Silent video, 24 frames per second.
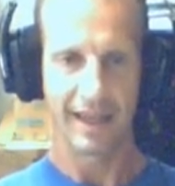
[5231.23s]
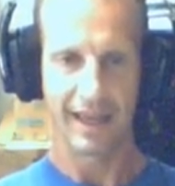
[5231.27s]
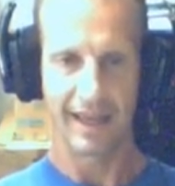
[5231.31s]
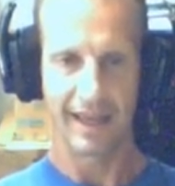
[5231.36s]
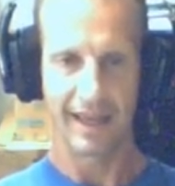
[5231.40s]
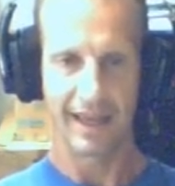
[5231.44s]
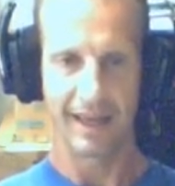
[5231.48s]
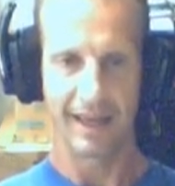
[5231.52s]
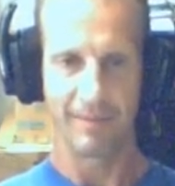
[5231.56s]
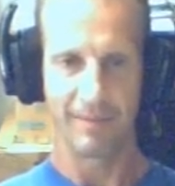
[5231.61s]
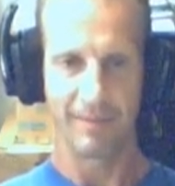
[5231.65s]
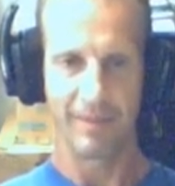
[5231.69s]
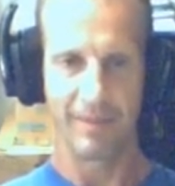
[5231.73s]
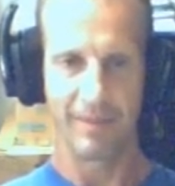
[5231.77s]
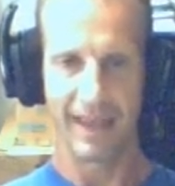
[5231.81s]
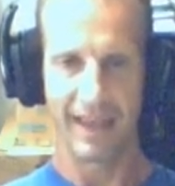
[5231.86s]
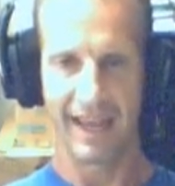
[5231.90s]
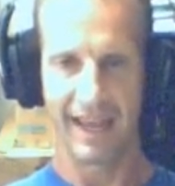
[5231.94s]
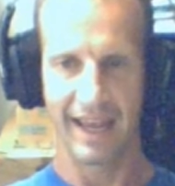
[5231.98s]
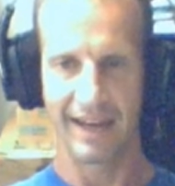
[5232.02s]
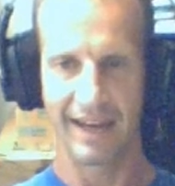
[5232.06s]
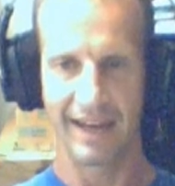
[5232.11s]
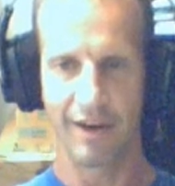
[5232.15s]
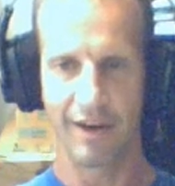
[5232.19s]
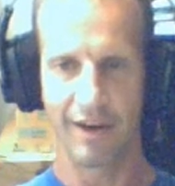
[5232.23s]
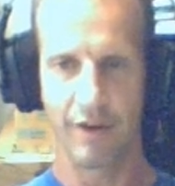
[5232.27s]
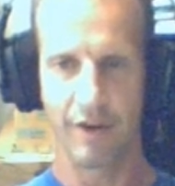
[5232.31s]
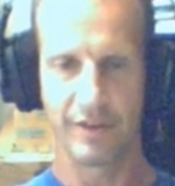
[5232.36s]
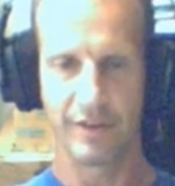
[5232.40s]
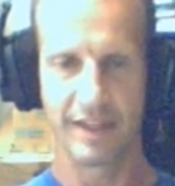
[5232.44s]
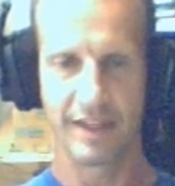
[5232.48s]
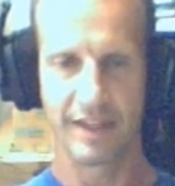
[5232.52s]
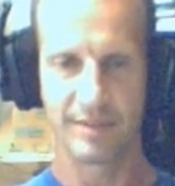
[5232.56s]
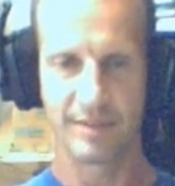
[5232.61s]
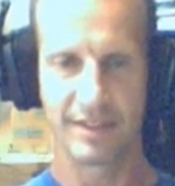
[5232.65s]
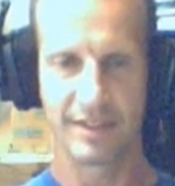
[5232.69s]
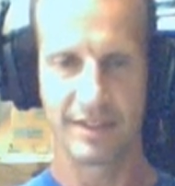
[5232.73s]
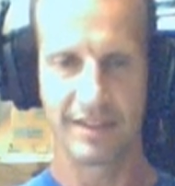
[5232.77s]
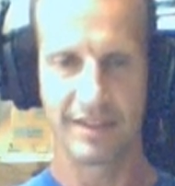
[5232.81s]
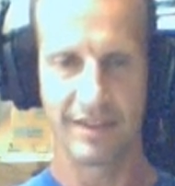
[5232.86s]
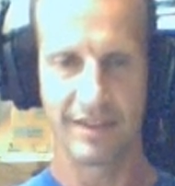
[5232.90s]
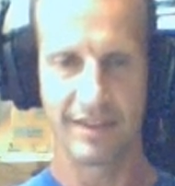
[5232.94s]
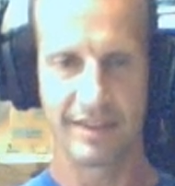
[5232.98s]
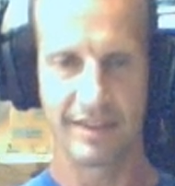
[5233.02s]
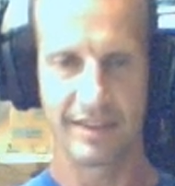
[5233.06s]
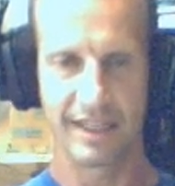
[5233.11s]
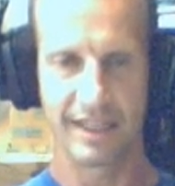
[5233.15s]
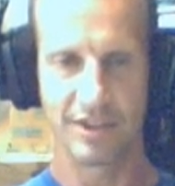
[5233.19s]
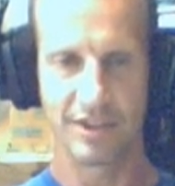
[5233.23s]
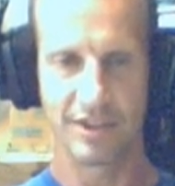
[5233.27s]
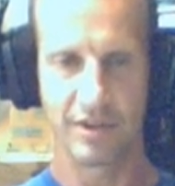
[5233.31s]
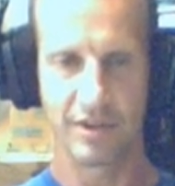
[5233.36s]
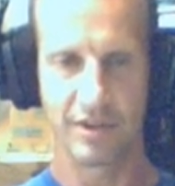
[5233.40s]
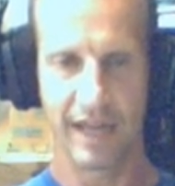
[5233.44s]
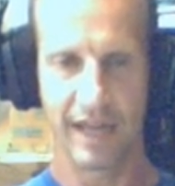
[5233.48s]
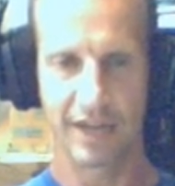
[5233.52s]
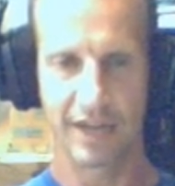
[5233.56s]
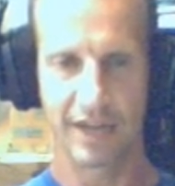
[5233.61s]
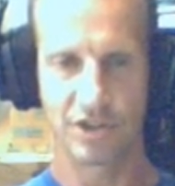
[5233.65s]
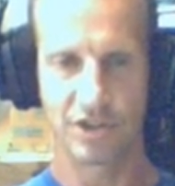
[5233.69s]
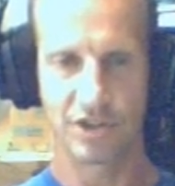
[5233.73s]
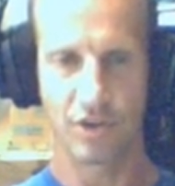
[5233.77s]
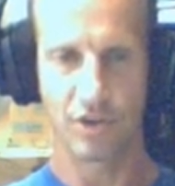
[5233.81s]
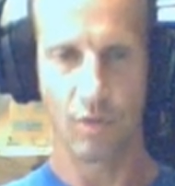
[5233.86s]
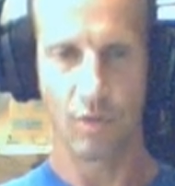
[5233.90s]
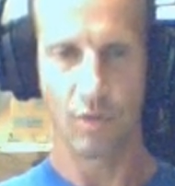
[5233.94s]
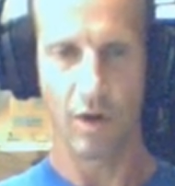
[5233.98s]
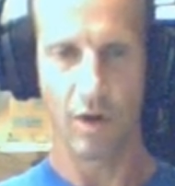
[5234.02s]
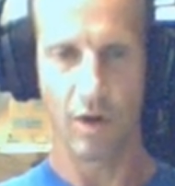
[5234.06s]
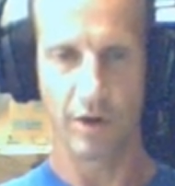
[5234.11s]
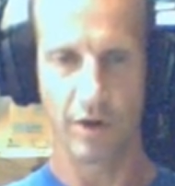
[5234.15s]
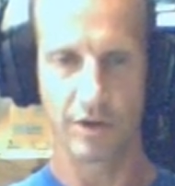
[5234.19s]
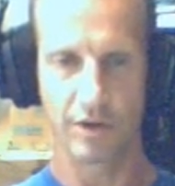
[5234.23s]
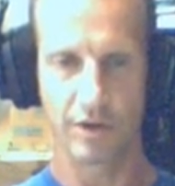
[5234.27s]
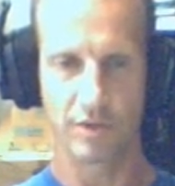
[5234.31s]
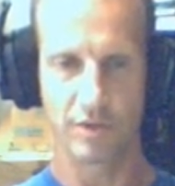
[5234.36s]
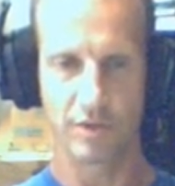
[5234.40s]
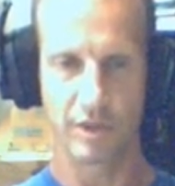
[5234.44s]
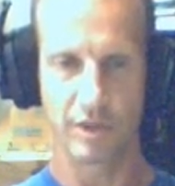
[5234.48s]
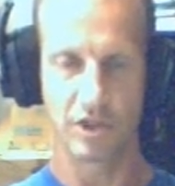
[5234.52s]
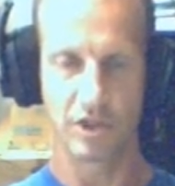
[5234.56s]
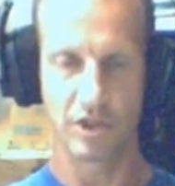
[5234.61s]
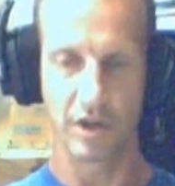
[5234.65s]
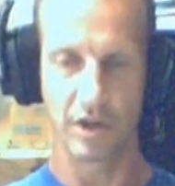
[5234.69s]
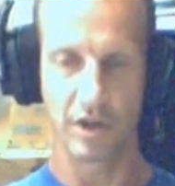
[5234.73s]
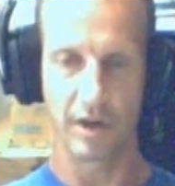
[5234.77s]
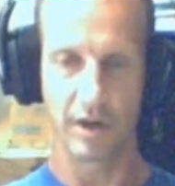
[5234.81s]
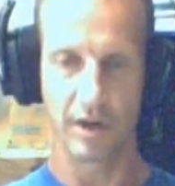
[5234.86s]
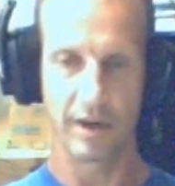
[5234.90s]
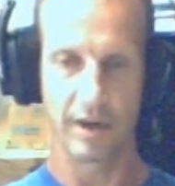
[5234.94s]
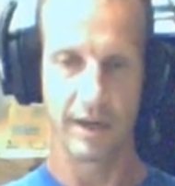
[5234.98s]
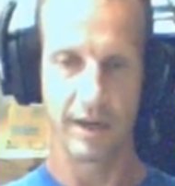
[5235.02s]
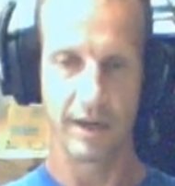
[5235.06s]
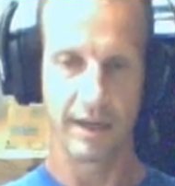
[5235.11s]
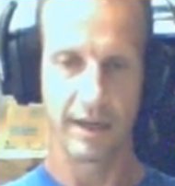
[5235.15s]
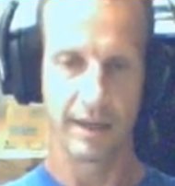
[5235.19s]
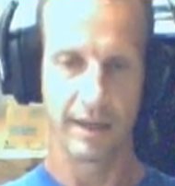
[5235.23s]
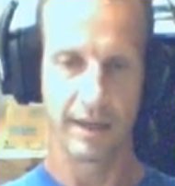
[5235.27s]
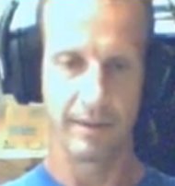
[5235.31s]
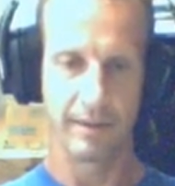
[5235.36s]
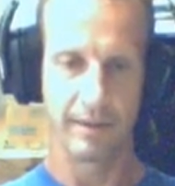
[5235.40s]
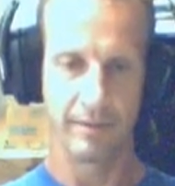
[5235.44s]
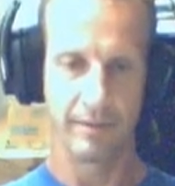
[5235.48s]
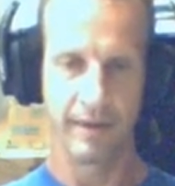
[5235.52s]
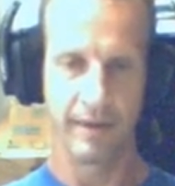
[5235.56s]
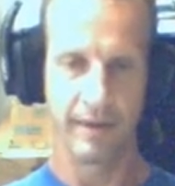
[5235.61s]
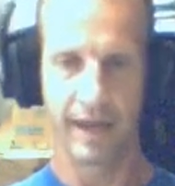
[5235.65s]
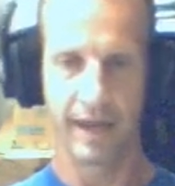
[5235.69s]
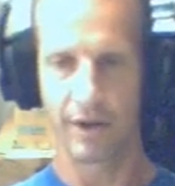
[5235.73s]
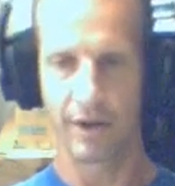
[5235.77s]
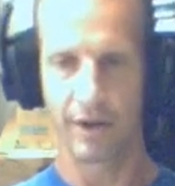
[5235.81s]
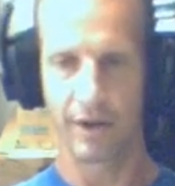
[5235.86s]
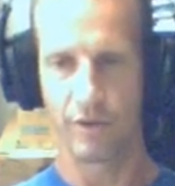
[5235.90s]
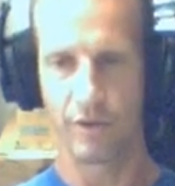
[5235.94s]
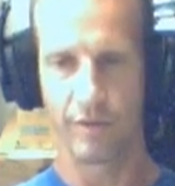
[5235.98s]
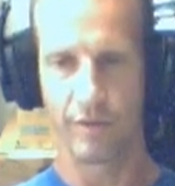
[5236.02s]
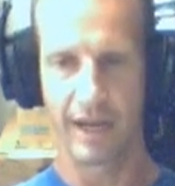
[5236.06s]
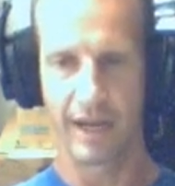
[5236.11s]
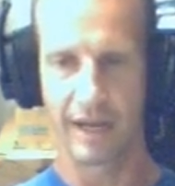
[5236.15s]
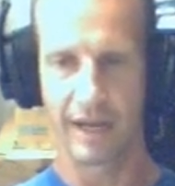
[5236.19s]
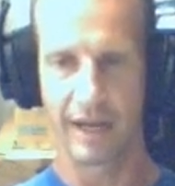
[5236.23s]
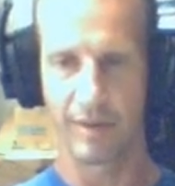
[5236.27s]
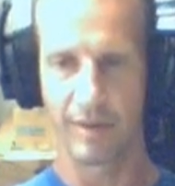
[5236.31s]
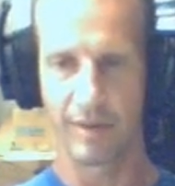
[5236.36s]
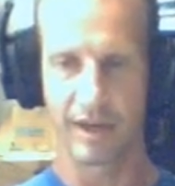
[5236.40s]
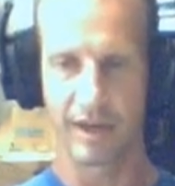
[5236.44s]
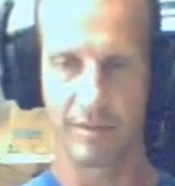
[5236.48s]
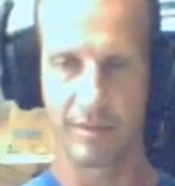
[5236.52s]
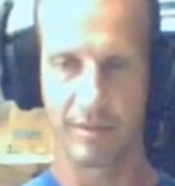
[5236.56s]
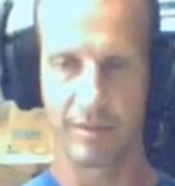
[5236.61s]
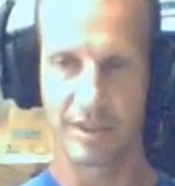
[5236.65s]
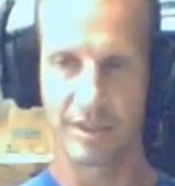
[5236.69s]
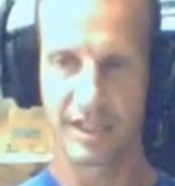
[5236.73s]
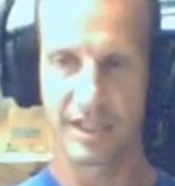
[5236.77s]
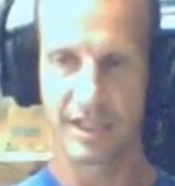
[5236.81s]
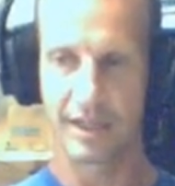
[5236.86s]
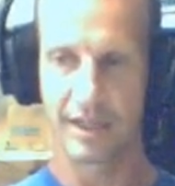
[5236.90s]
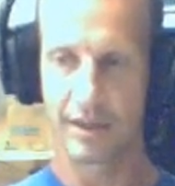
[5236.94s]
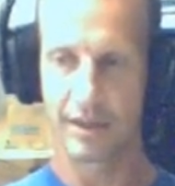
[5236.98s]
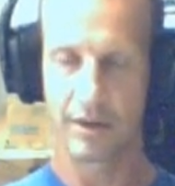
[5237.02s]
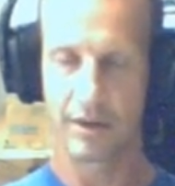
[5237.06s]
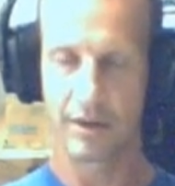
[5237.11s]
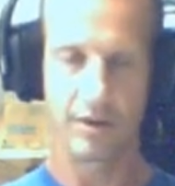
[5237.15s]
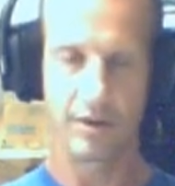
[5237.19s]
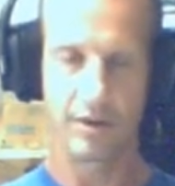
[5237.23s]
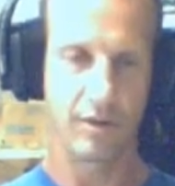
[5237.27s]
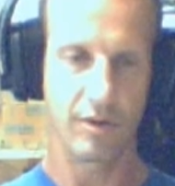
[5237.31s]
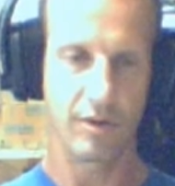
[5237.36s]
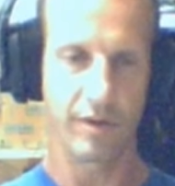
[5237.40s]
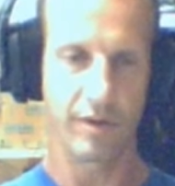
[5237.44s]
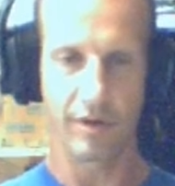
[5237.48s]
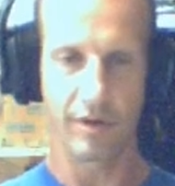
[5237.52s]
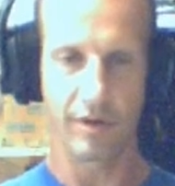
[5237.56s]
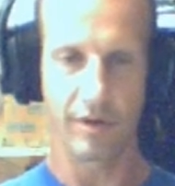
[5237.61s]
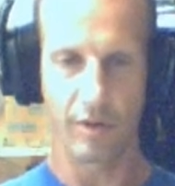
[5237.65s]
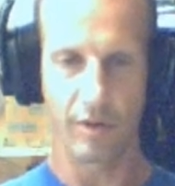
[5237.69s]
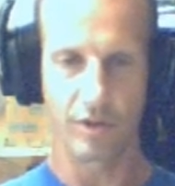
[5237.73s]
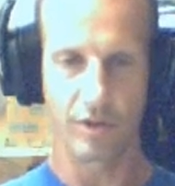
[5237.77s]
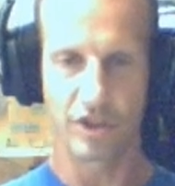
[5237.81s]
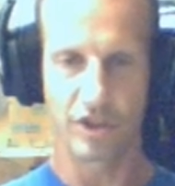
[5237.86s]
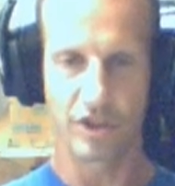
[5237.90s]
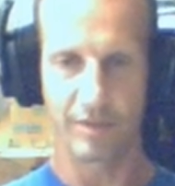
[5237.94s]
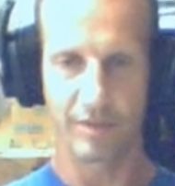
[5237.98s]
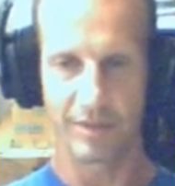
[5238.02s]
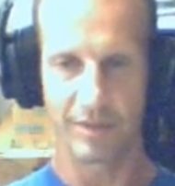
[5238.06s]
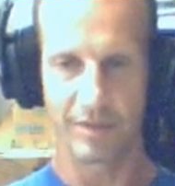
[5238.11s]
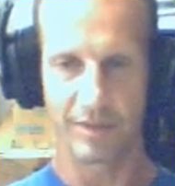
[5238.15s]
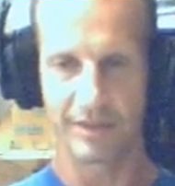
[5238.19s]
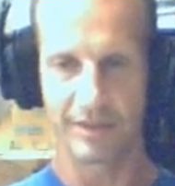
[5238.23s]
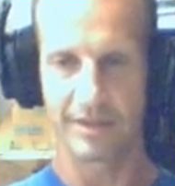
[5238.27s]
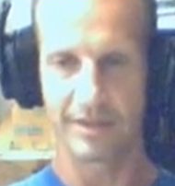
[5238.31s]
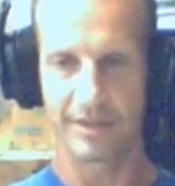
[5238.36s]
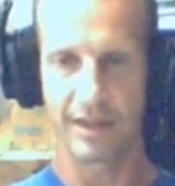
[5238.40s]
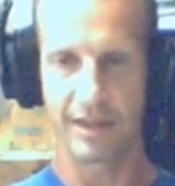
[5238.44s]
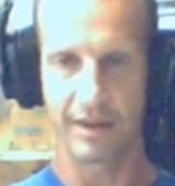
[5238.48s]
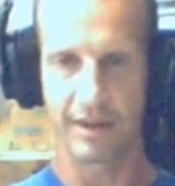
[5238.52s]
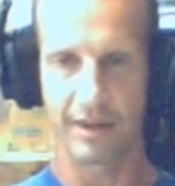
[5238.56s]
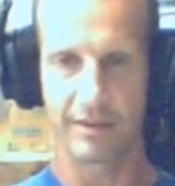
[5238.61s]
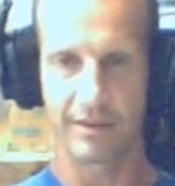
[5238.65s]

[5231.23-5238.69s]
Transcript: and oftentimes it's in these international waters which are not owned by anybody in particular, or their ownership is